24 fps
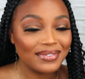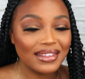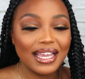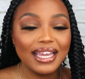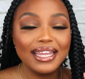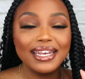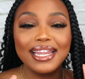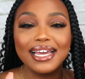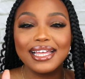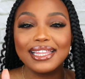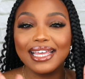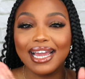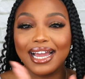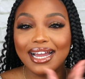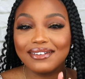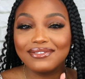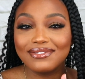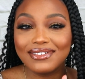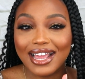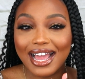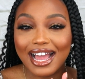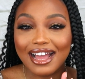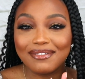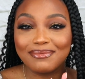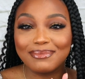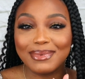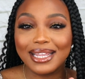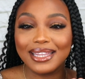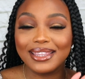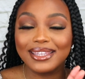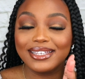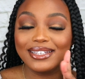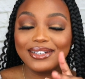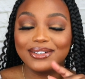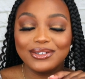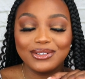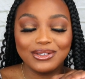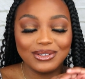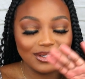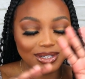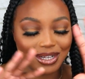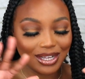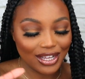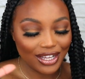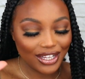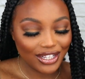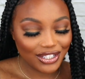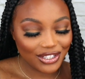And now that I've had my little,
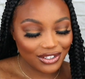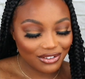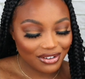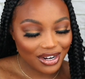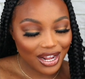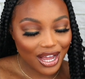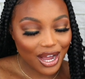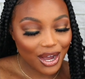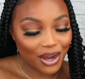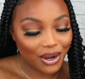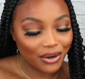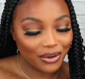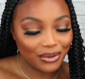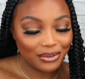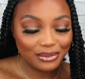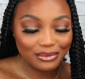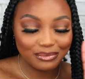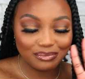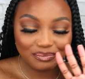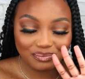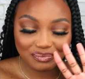you know,